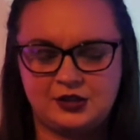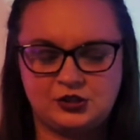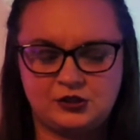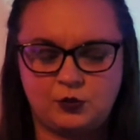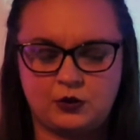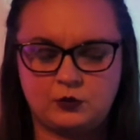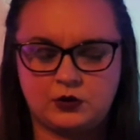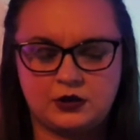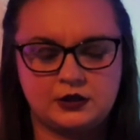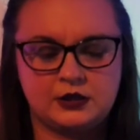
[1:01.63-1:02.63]
one
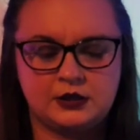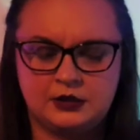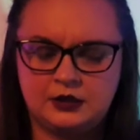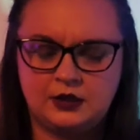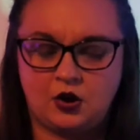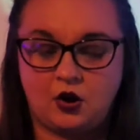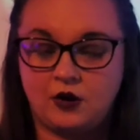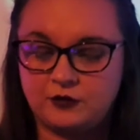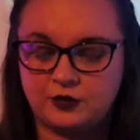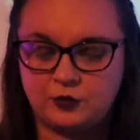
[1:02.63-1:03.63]
word,
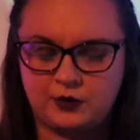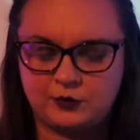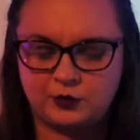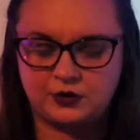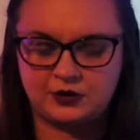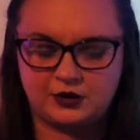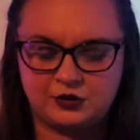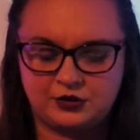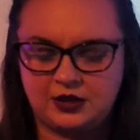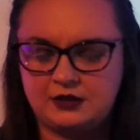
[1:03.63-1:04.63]
offer, one word
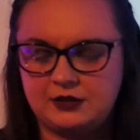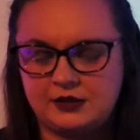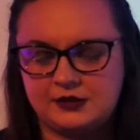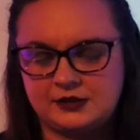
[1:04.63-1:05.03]
underneath this.